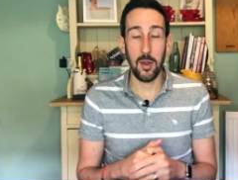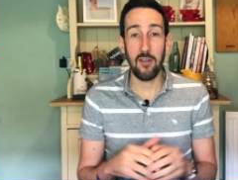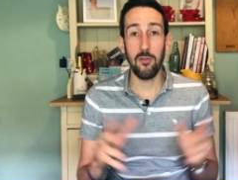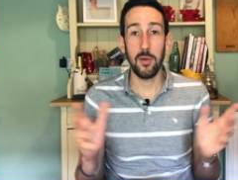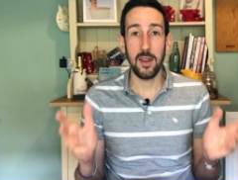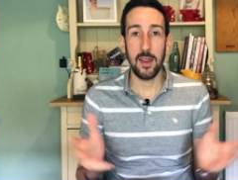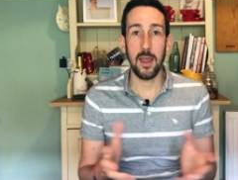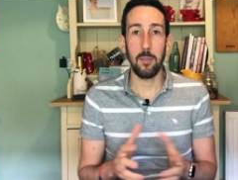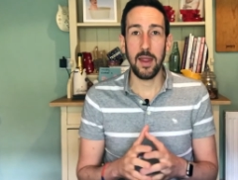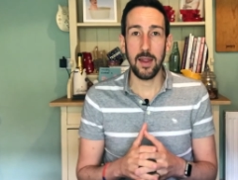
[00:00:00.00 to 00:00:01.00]
everybody can
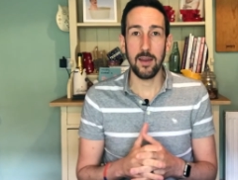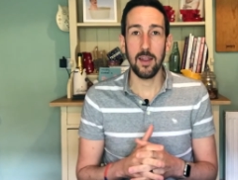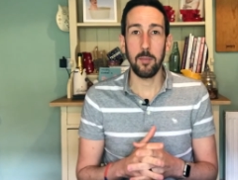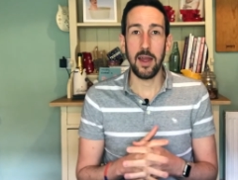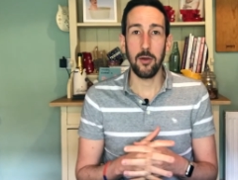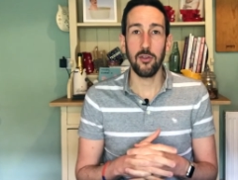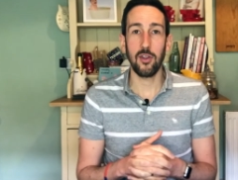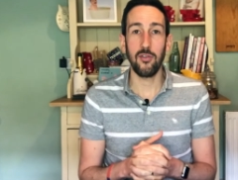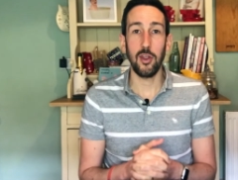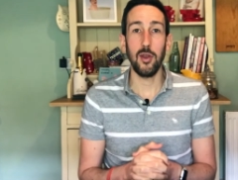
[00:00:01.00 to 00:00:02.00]
get pinged about
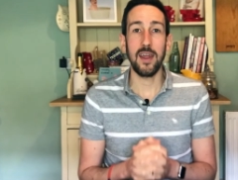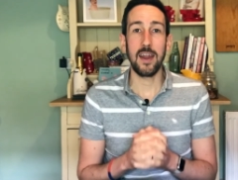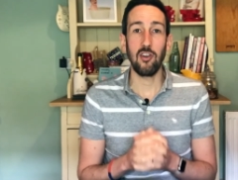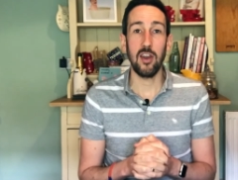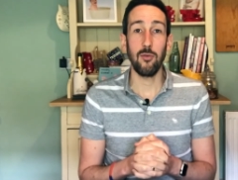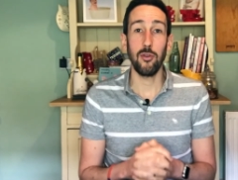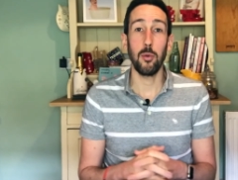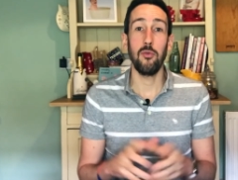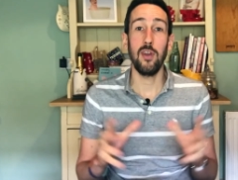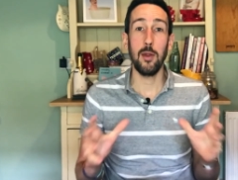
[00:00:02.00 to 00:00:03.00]
stuff that you tag general. So
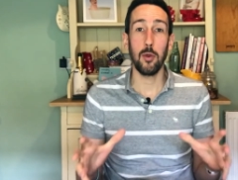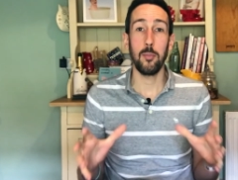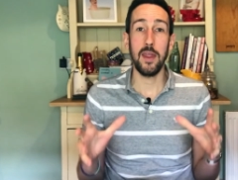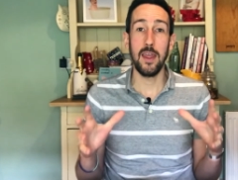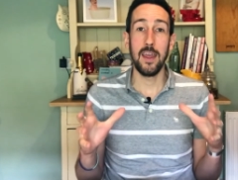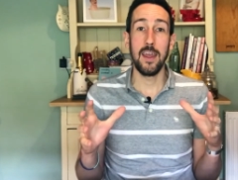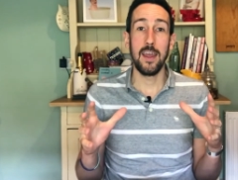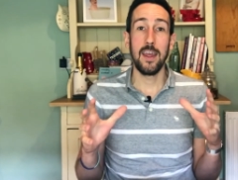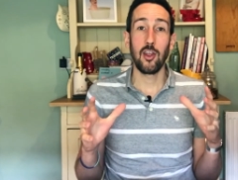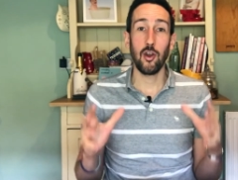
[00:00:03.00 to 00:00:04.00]
we really want to be
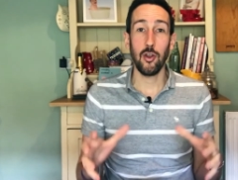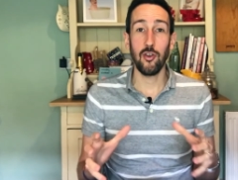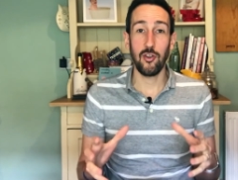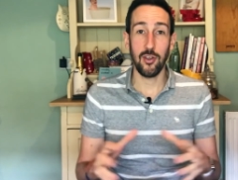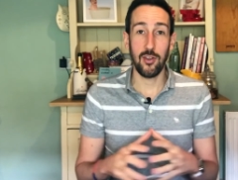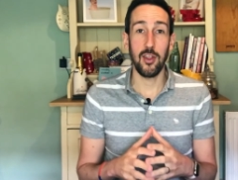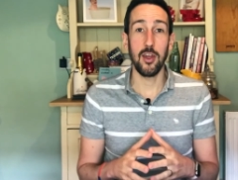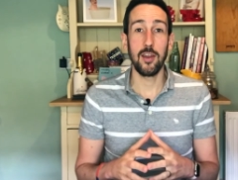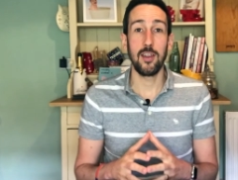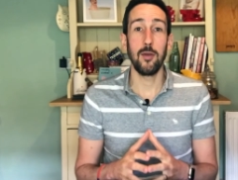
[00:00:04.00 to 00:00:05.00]
conscious
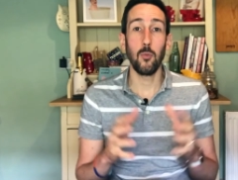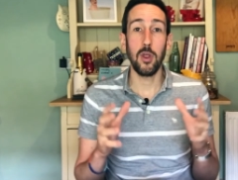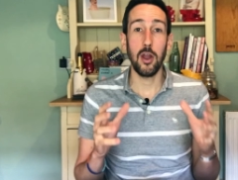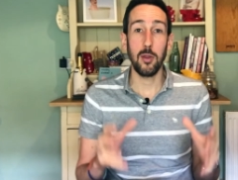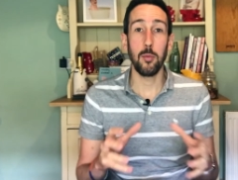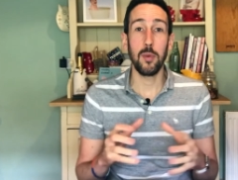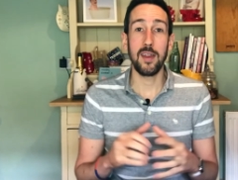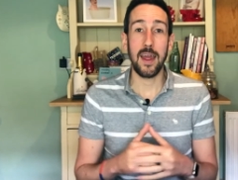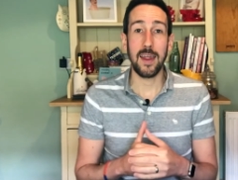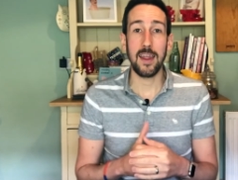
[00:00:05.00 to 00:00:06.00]
that we only want to be
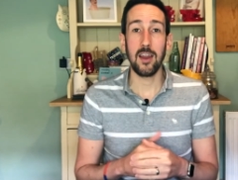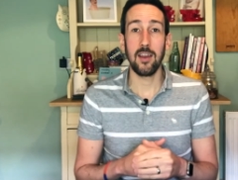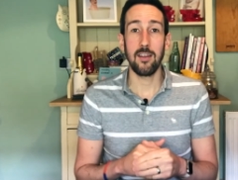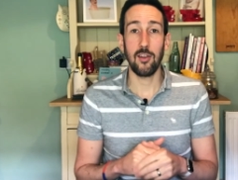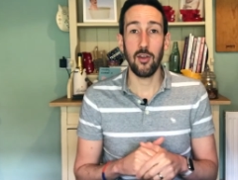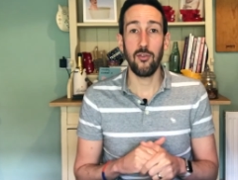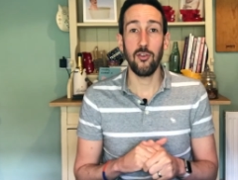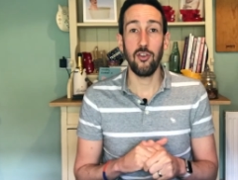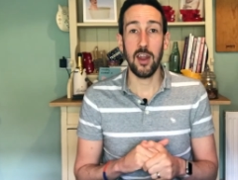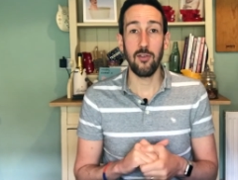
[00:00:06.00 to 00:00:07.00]
tagging stuff
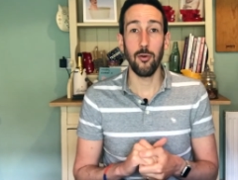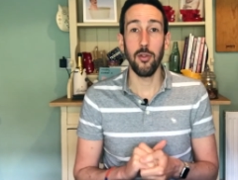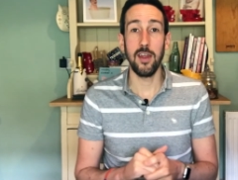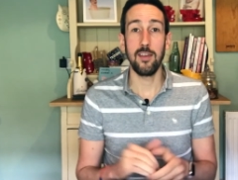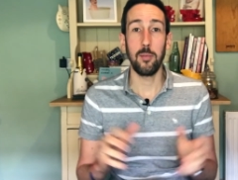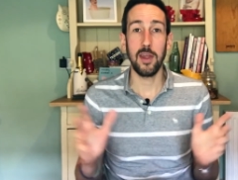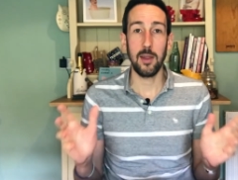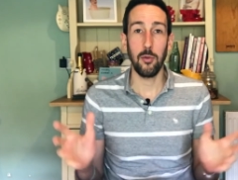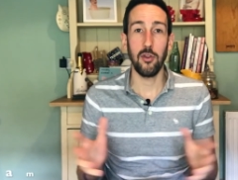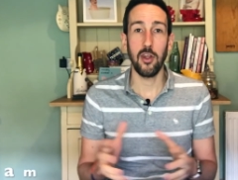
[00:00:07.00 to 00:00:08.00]
general that is
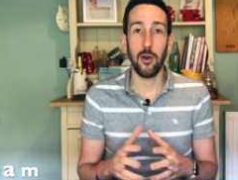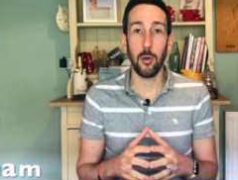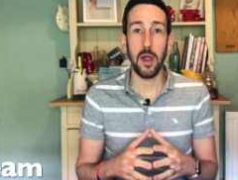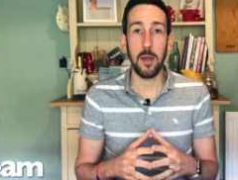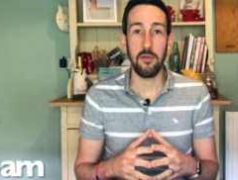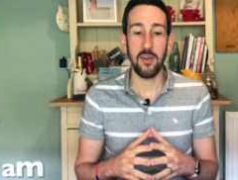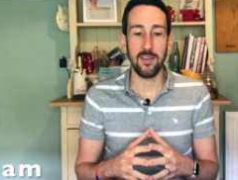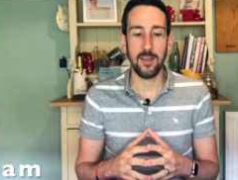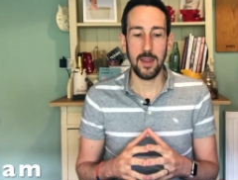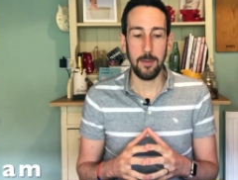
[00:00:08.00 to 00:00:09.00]
applicable to the whole
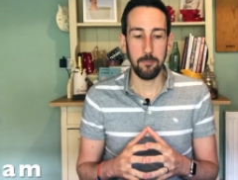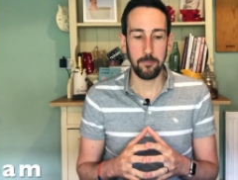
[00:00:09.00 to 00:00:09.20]
MFST.